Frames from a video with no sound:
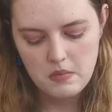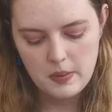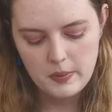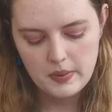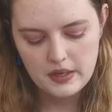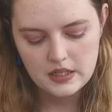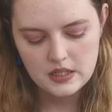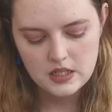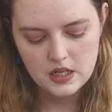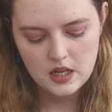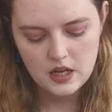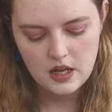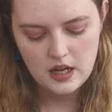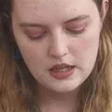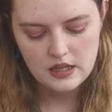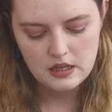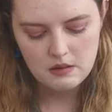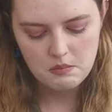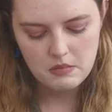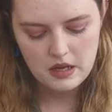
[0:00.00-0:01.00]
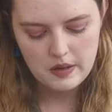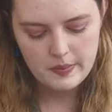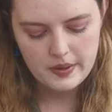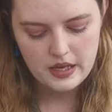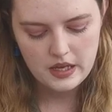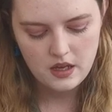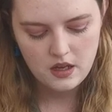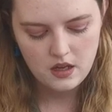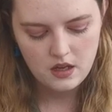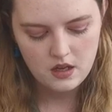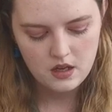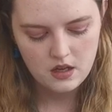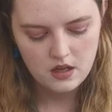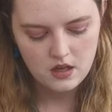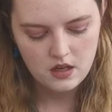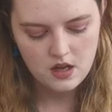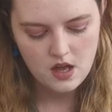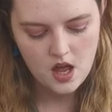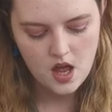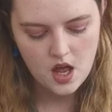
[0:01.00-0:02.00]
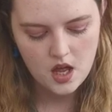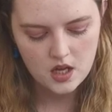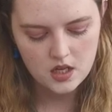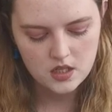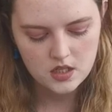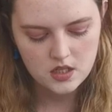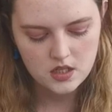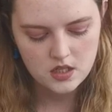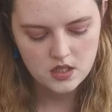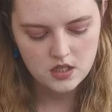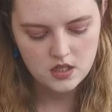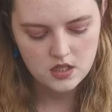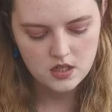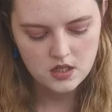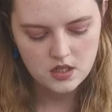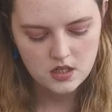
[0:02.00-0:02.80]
mimicked it, and then maybe had